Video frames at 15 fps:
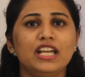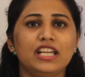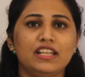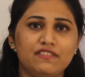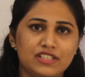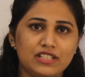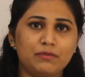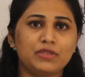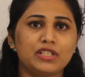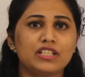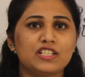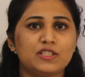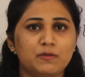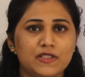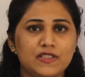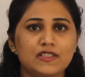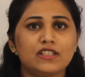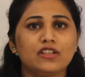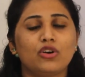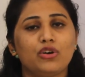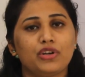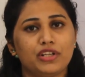If something is
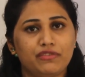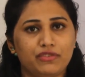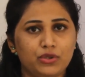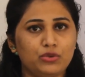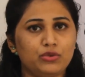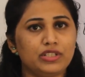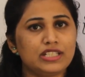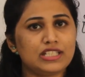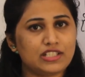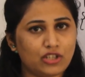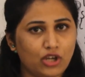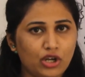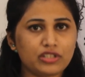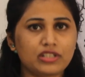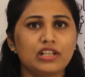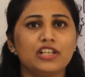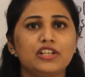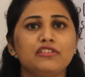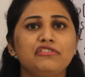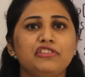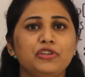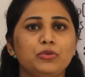missing or if it's not
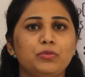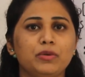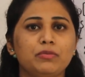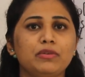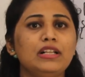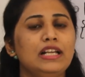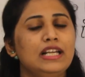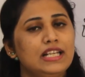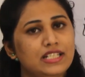clear for you people,